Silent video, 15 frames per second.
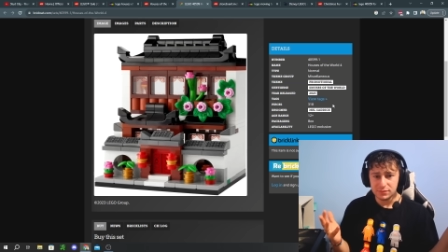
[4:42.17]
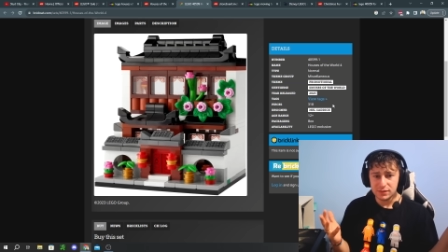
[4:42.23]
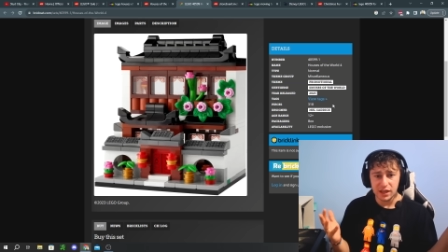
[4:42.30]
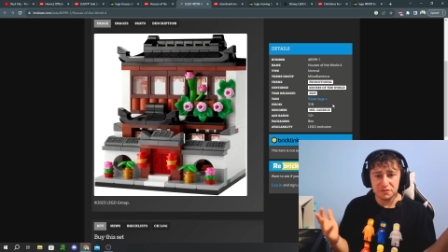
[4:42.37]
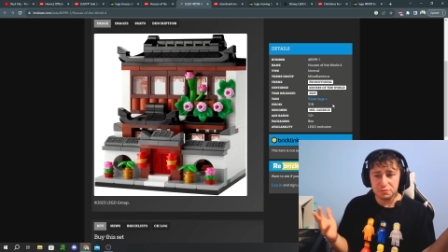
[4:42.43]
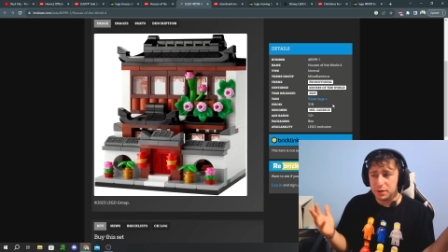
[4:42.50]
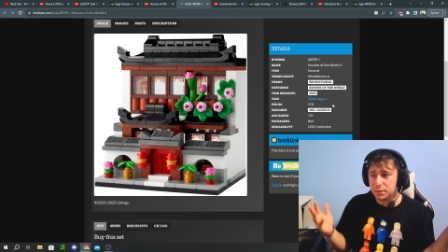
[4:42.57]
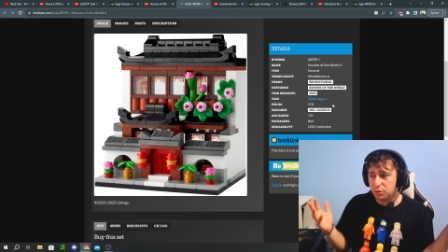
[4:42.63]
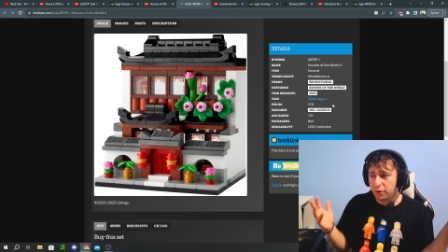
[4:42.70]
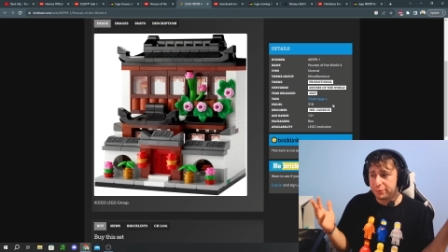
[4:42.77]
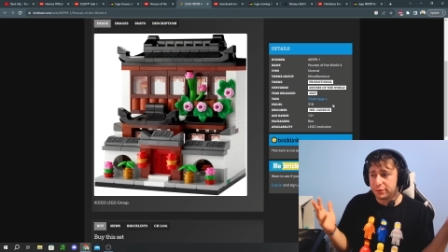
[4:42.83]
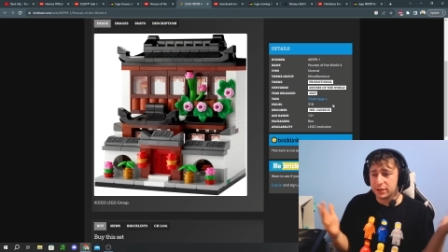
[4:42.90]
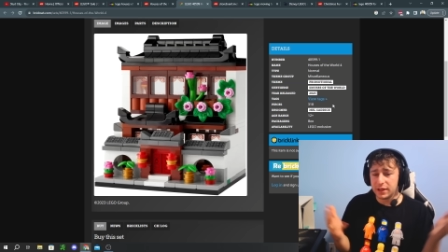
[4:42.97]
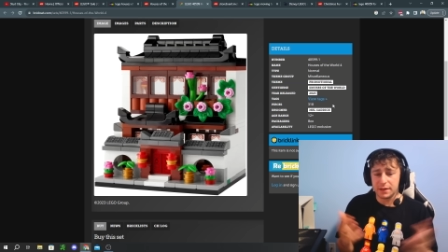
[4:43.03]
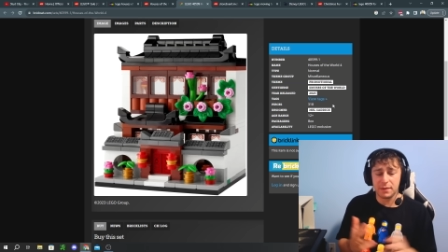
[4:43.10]
if people are
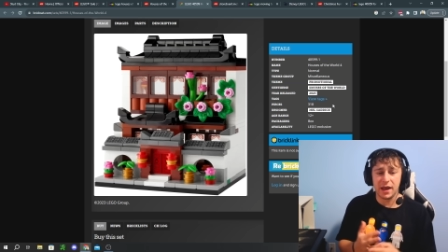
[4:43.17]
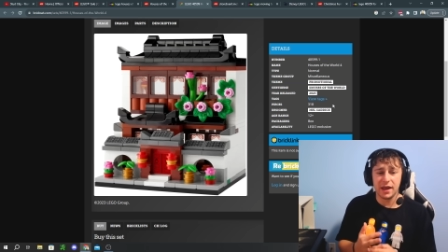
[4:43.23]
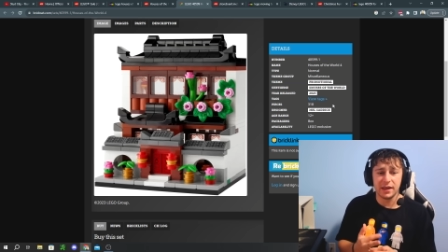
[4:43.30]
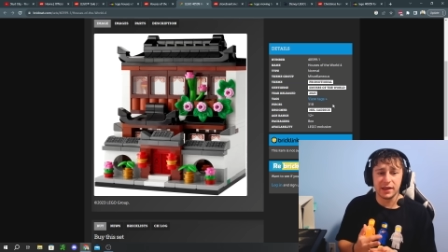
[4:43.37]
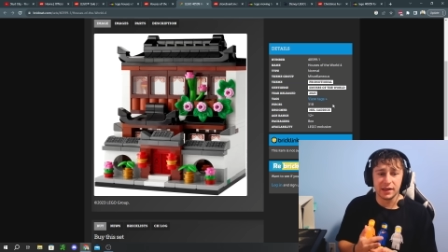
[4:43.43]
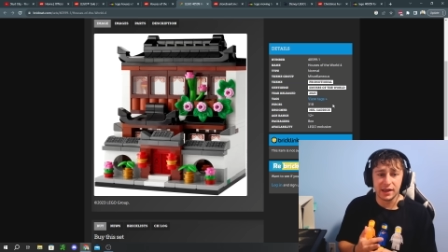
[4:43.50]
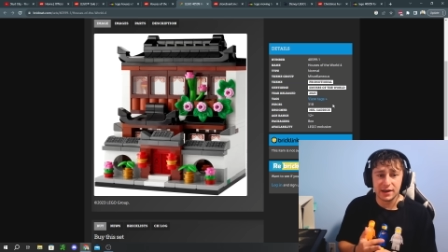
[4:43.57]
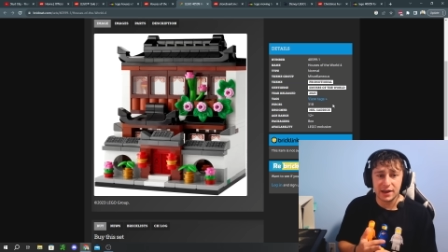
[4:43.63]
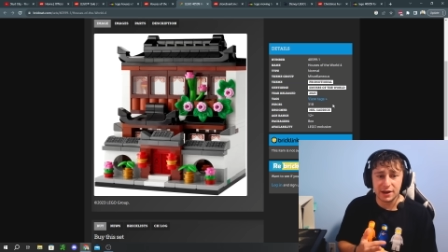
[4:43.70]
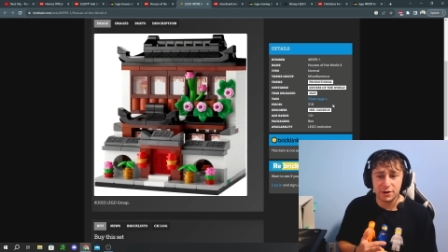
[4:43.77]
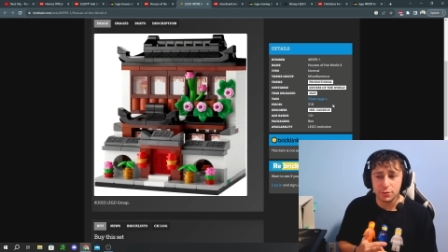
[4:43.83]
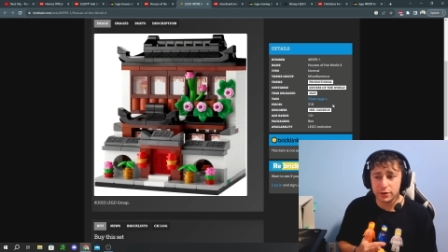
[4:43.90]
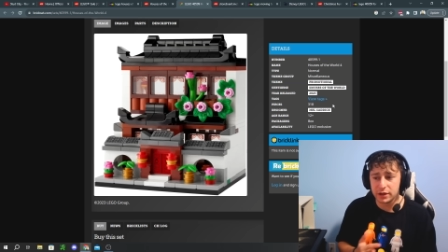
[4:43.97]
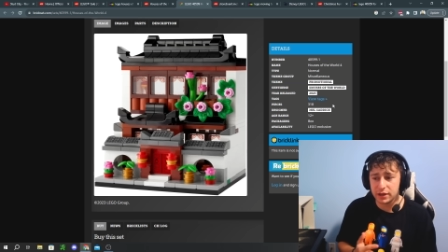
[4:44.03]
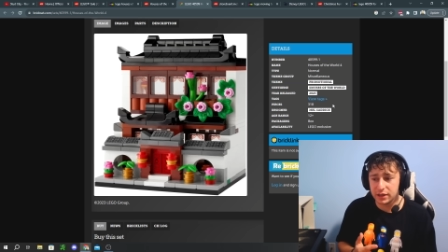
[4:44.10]
feel like buying. And I know
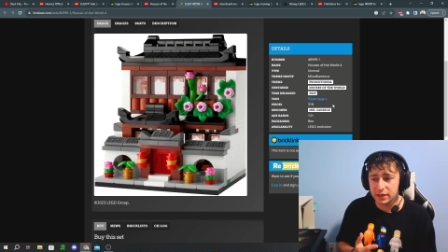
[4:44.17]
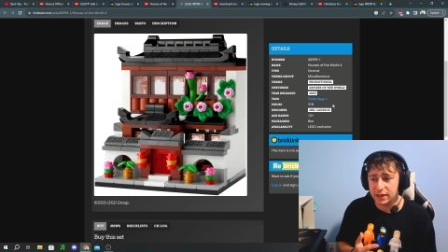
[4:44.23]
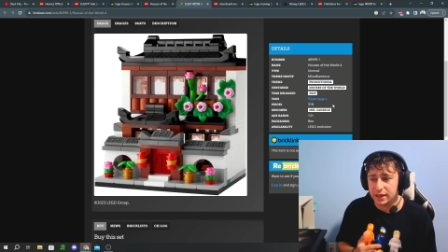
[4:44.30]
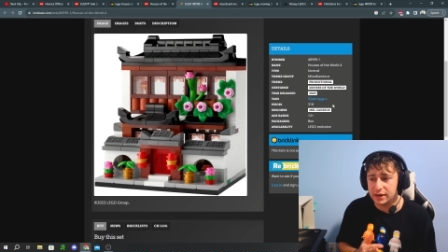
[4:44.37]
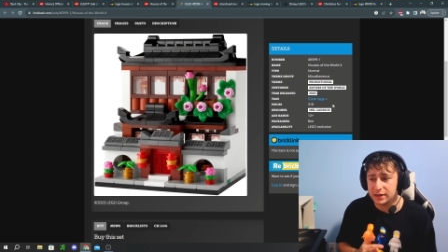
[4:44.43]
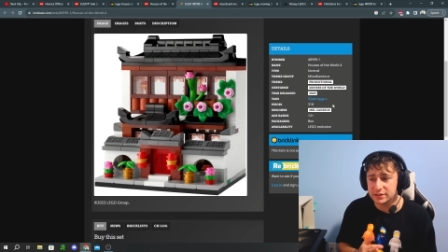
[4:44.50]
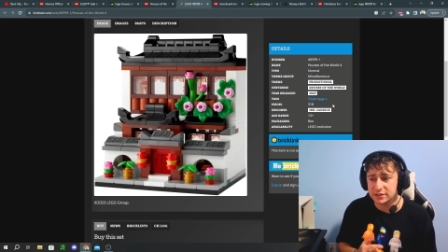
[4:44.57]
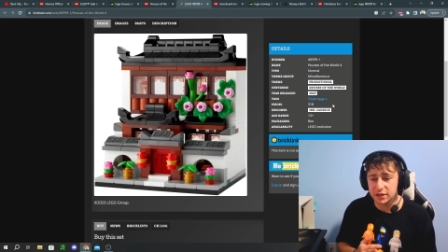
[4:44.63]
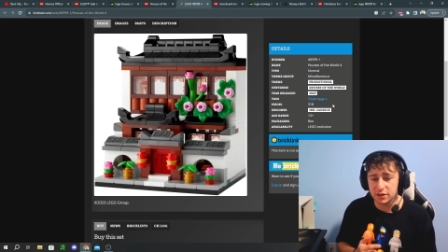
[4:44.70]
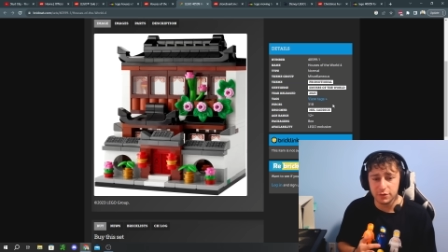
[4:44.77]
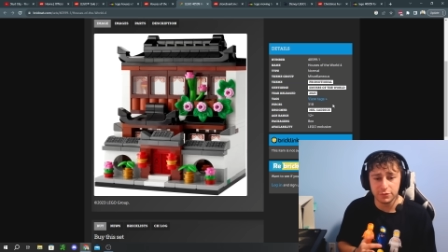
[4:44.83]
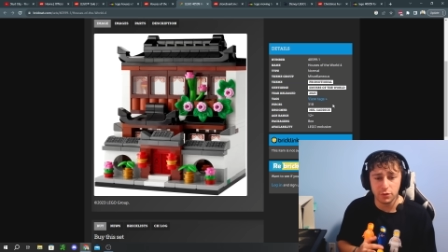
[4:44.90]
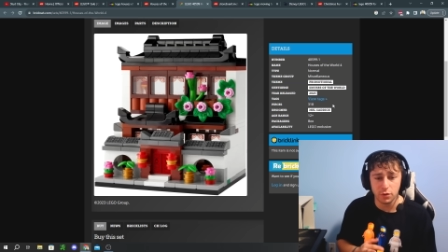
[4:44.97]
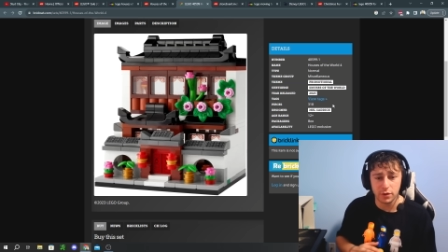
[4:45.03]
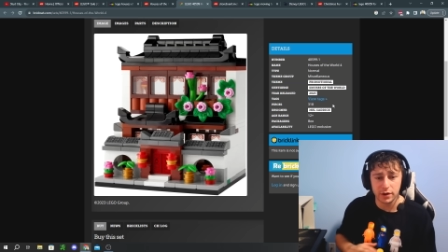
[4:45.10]
we're getting into Q
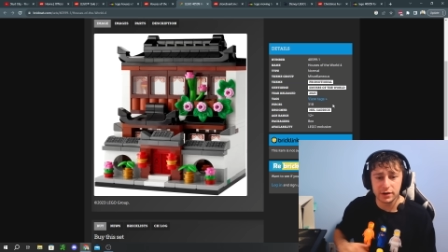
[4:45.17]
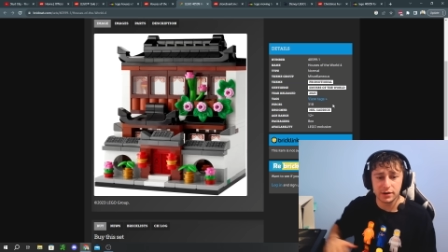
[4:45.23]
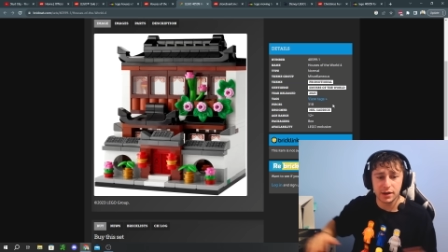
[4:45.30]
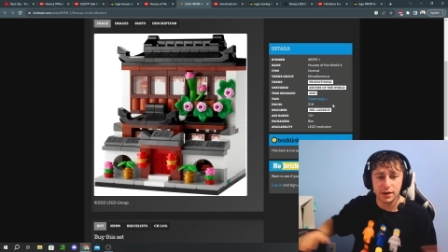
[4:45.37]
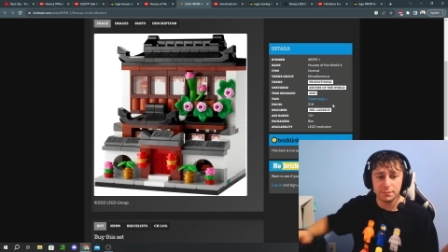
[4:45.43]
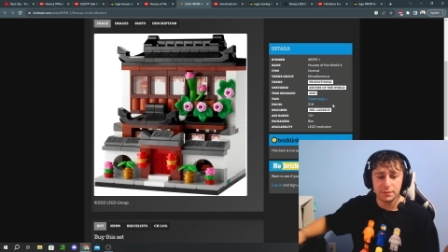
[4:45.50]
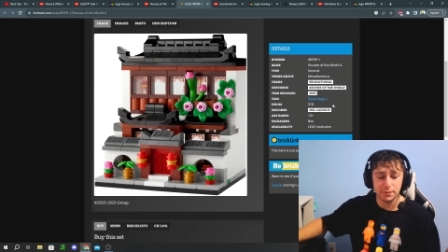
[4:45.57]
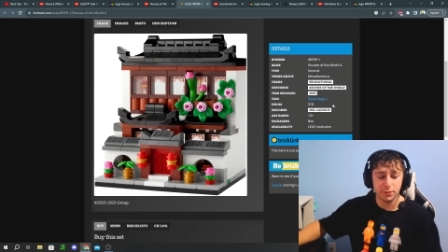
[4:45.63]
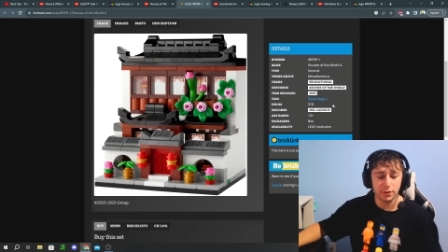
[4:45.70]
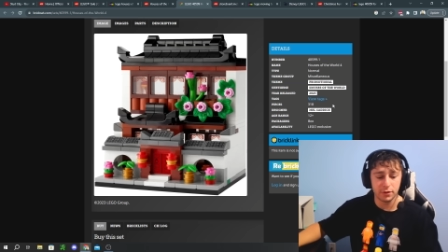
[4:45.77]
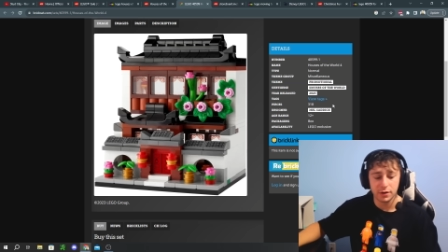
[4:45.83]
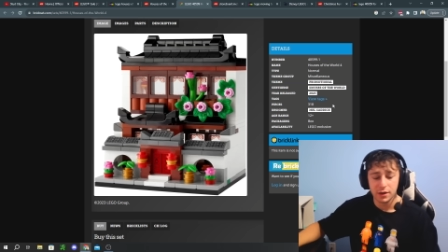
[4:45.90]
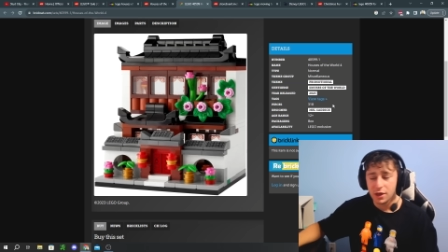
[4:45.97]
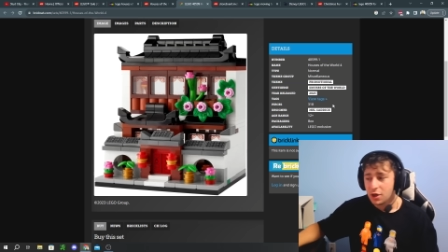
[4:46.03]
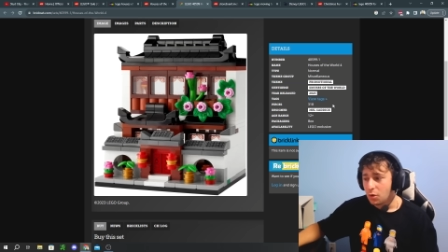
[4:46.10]
four and uh, people are
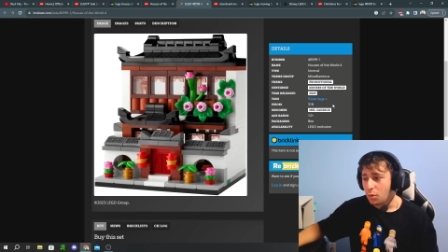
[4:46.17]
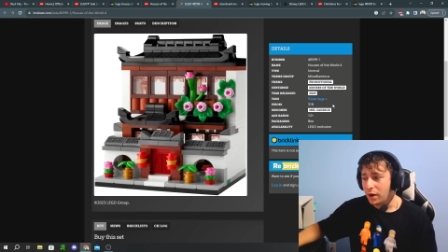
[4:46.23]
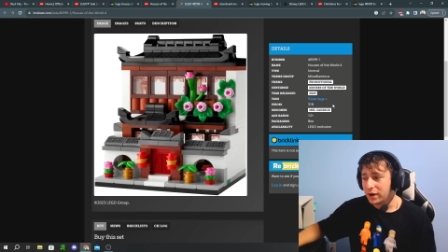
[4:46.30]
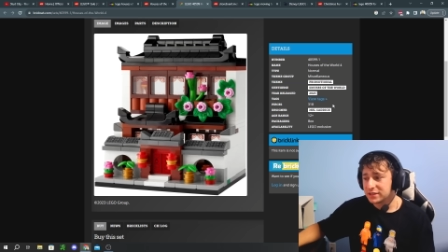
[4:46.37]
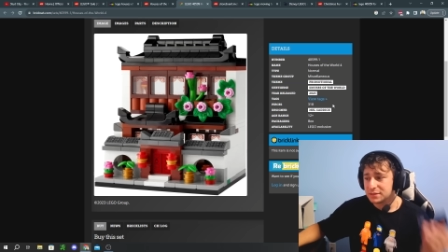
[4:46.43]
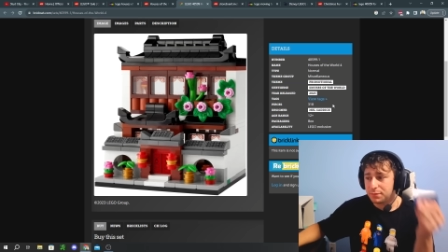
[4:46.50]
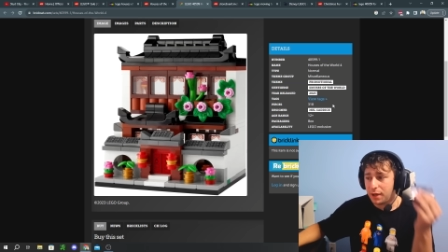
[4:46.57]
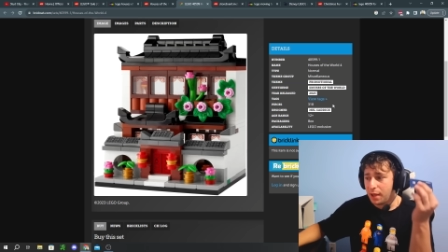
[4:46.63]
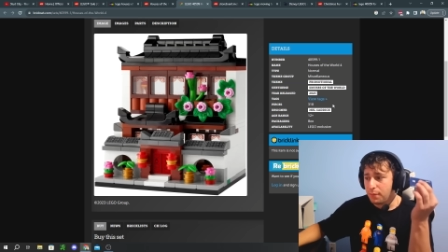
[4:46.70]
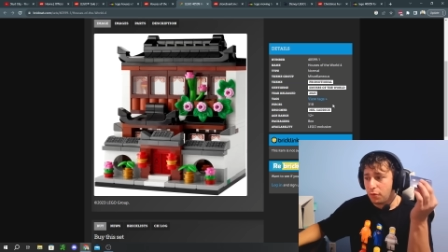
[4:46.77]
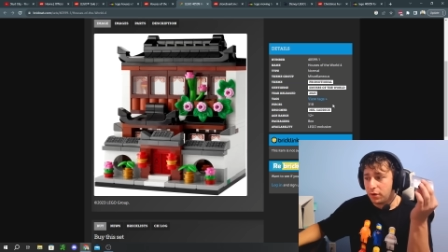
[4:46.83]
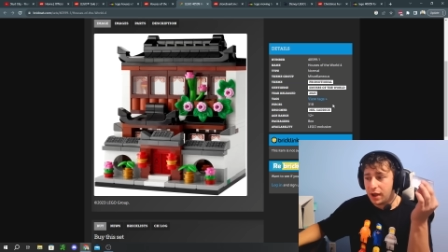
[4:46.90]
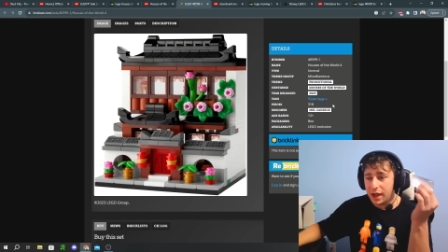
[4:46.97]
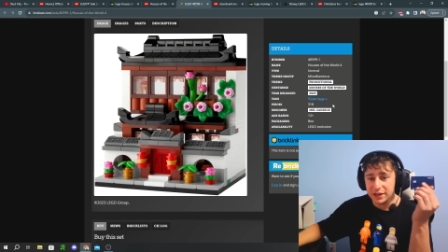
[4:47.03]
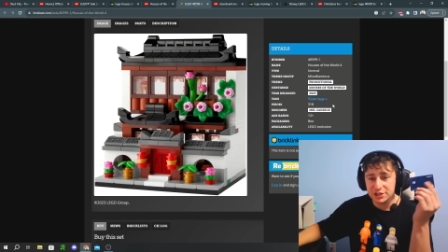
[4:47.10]
wanting to buy
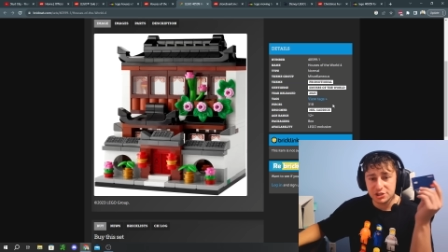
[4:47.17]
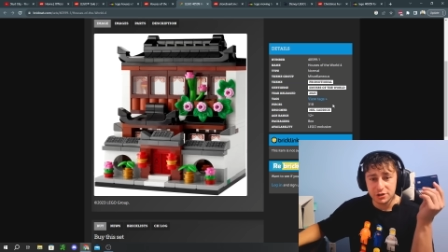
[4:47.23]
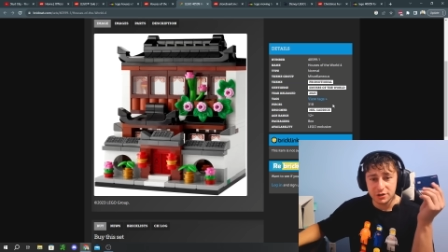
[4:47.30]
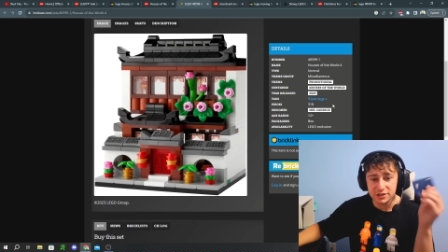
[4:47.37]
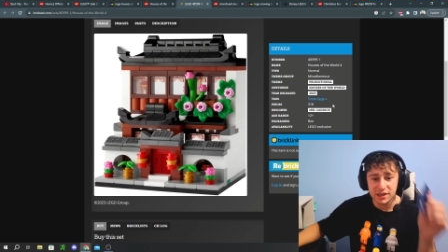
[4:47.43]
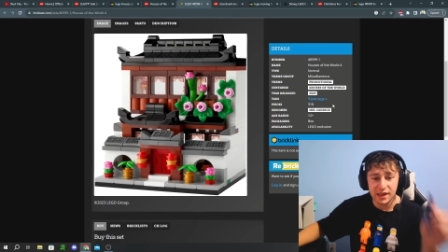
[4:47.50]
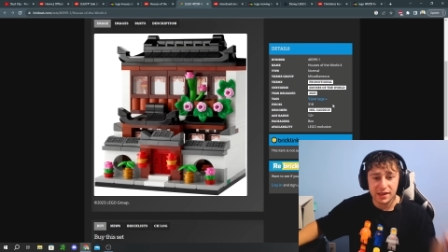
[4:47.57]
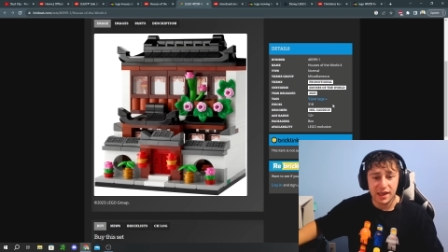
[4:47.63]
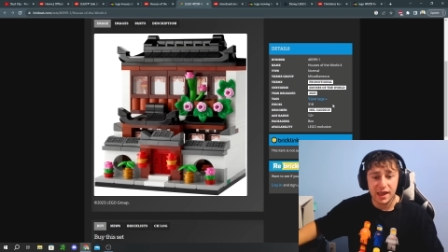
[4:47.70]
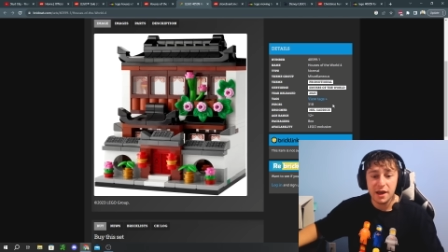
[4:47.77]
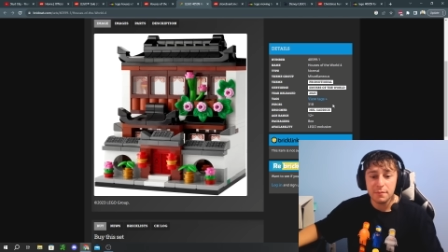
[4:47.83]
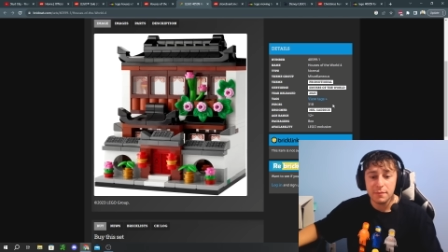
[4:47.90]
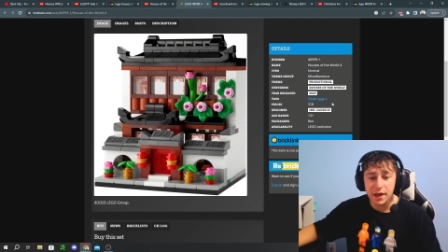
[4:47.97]
more. I sure as heck am.